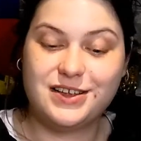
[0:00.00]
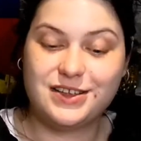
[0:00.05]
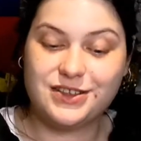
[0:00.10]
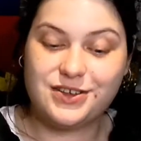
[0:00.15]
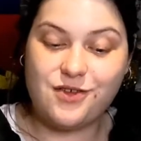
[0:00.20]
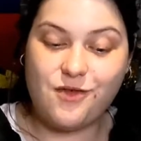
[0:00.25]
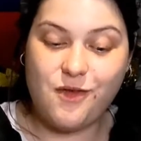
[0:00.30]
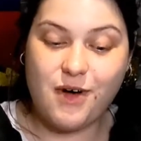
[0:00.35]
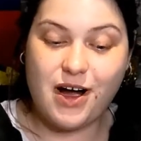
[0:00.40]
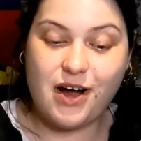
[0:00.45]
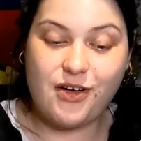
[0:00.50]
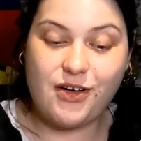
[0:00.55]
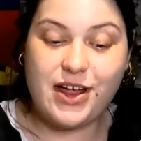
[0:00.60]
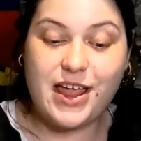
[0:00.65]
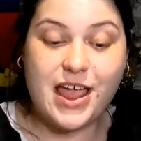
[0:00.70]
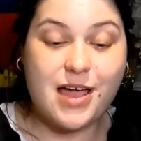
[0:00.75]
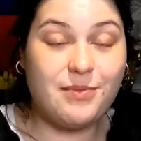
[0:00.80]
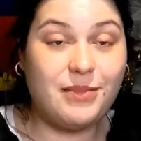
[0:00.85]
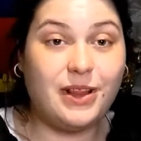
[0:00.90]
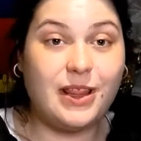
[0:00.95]
Don't worry,
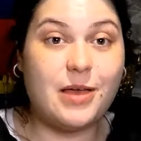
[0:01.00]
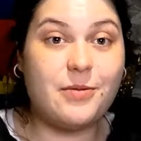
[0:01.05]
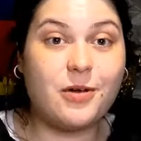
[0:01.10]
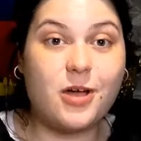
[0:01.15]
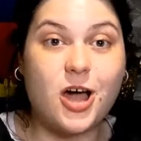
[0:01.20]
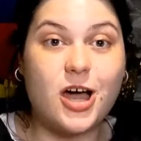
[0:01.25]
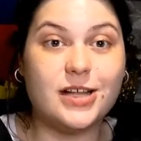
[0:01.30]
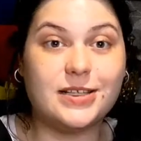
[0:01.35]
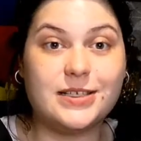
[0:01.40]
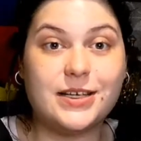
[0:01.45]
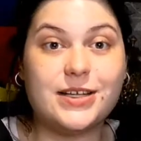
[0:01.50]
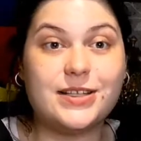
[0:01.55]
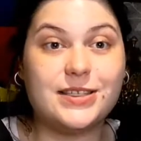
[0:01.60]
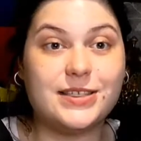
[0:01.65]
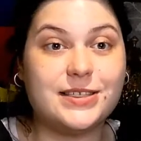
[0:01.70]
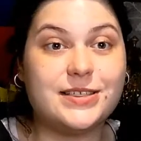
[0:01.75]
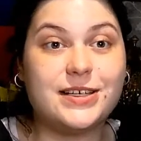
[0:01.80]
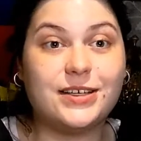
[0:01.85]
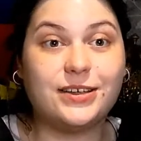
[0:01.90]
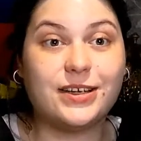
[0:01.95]
MLM content's
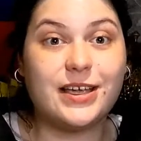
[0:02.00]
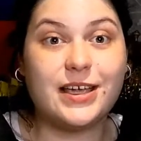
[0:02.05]
still